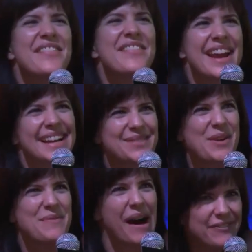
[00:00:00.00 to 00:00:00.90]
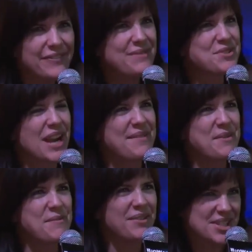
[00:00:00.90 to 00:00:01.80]
they ask me about Femme
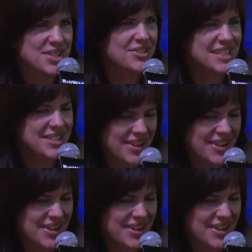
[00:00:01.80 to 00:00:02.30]
Shep, about which one's